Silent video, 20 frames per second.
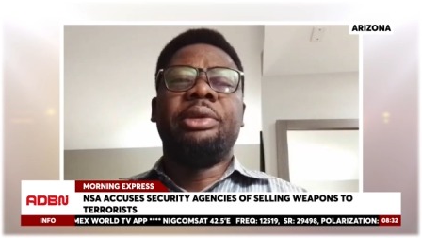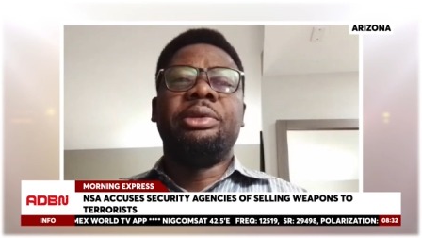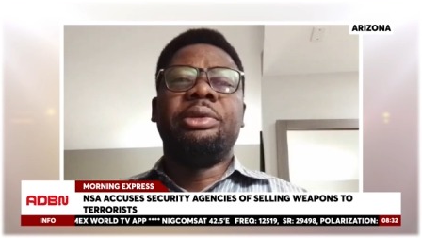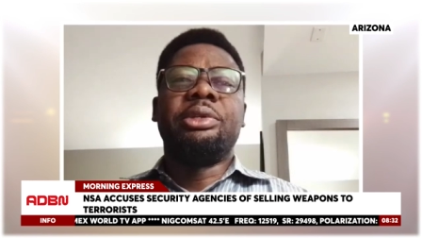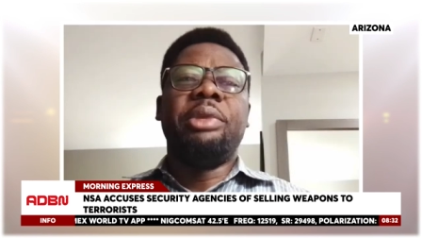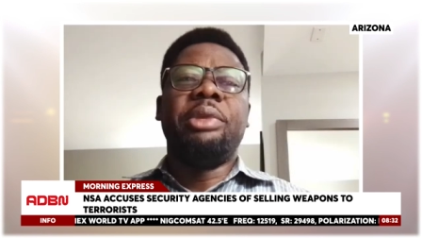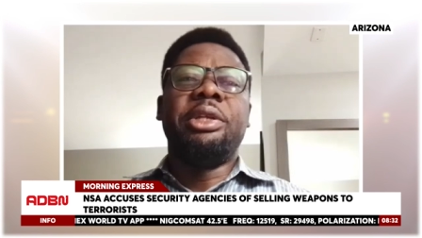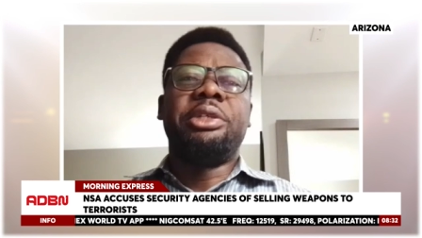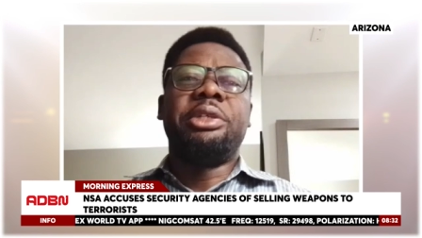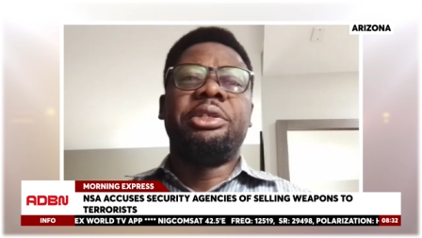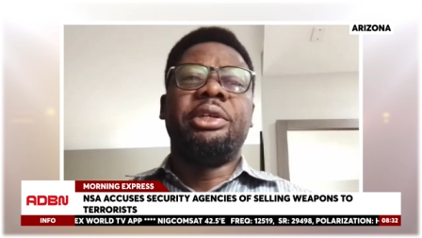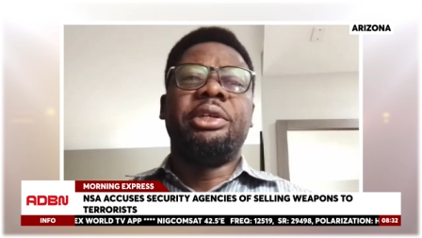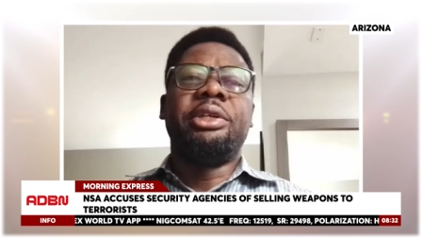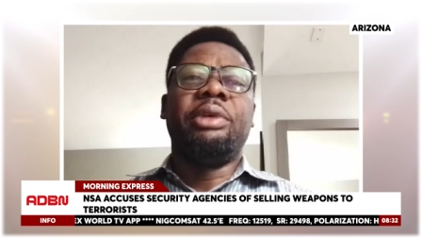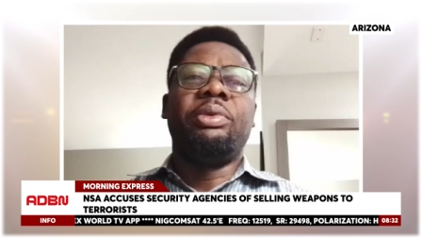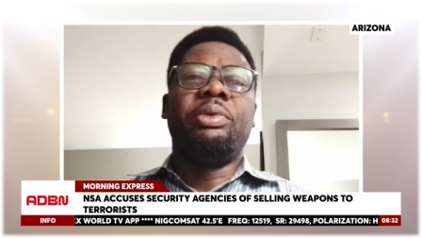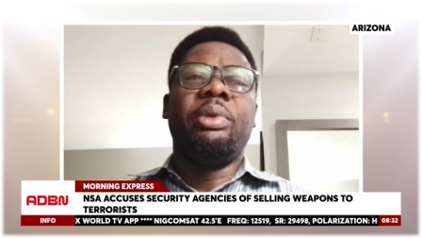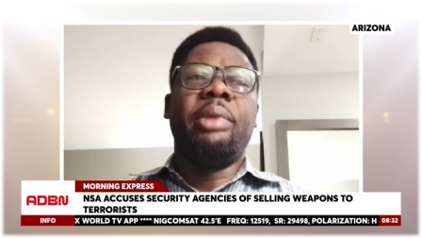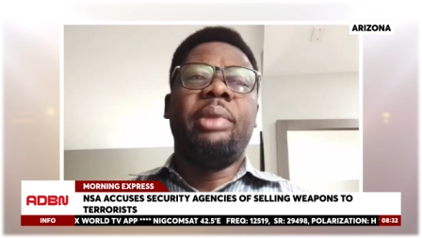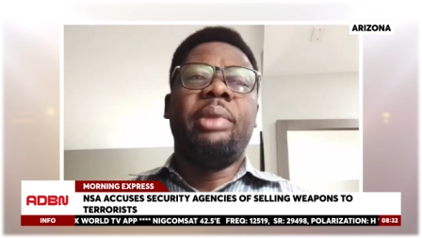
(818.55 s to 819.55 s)
making use of the
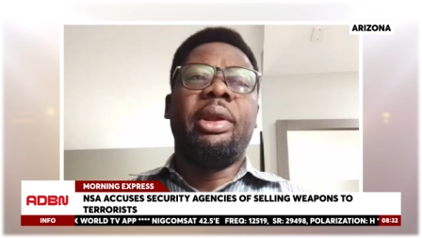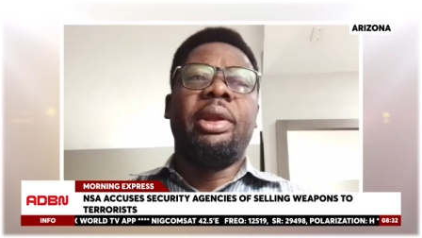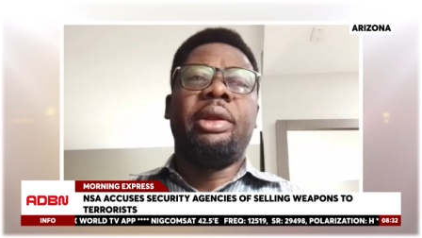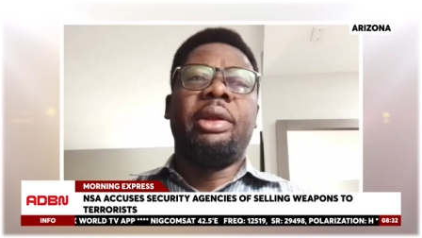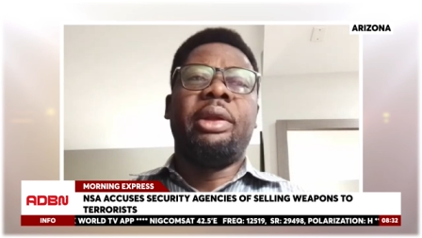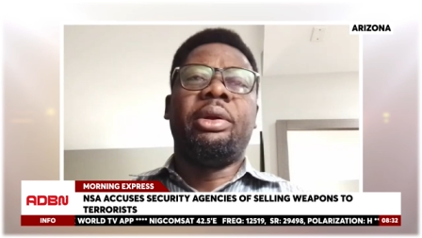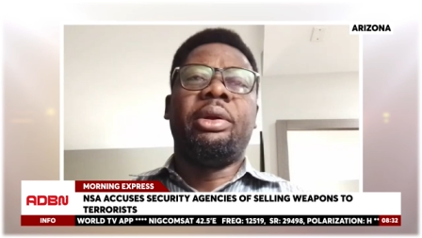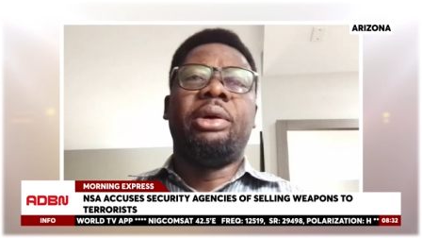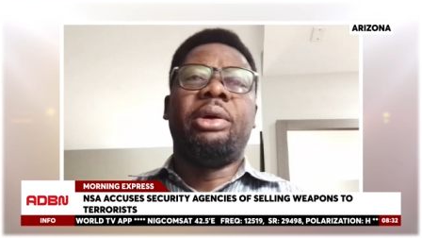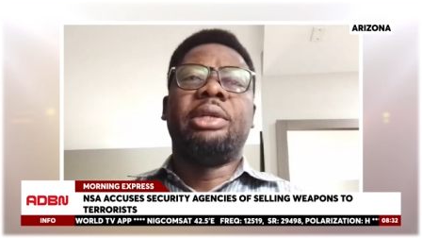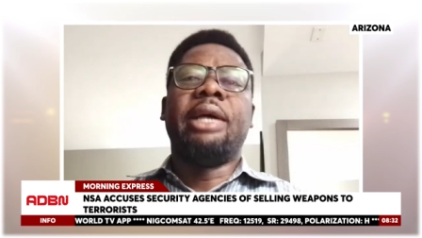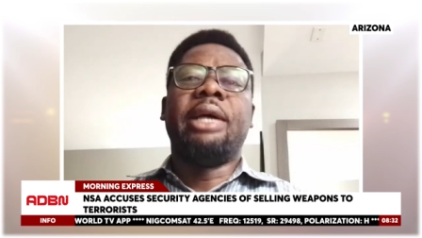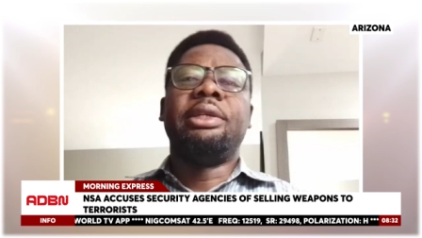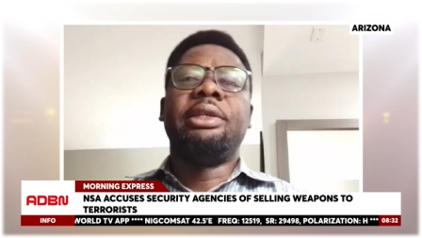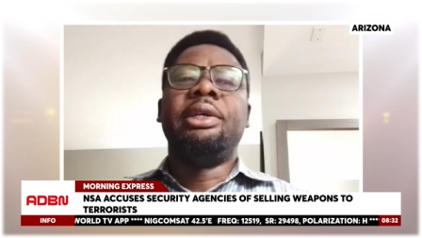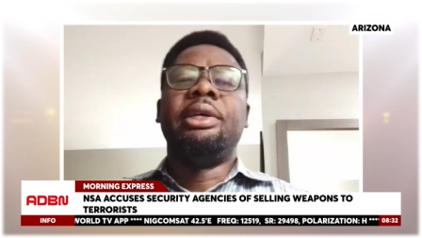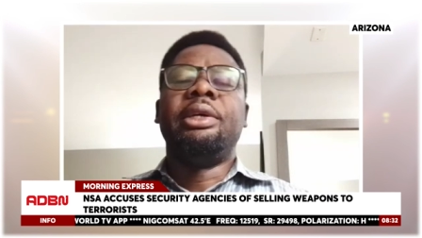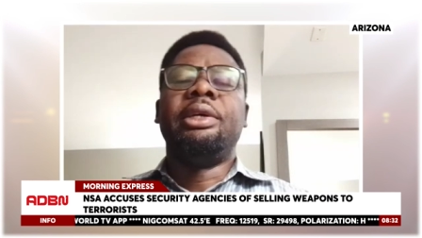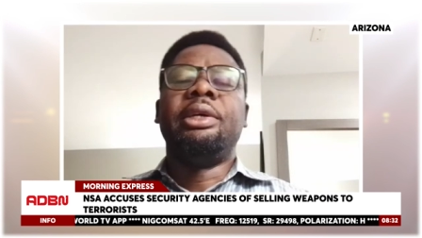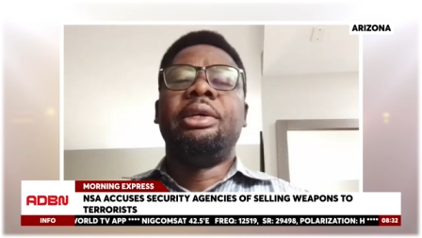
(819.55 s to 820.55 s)
military equipment and all
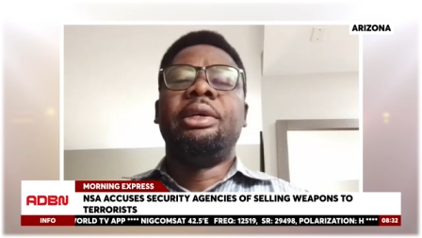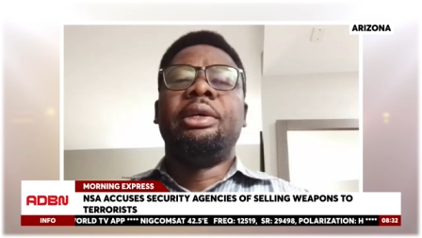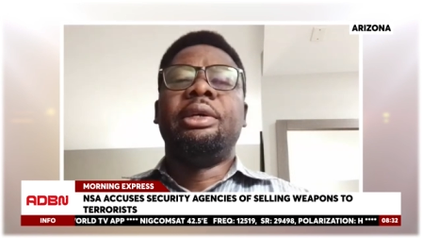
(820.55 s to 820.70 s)
that.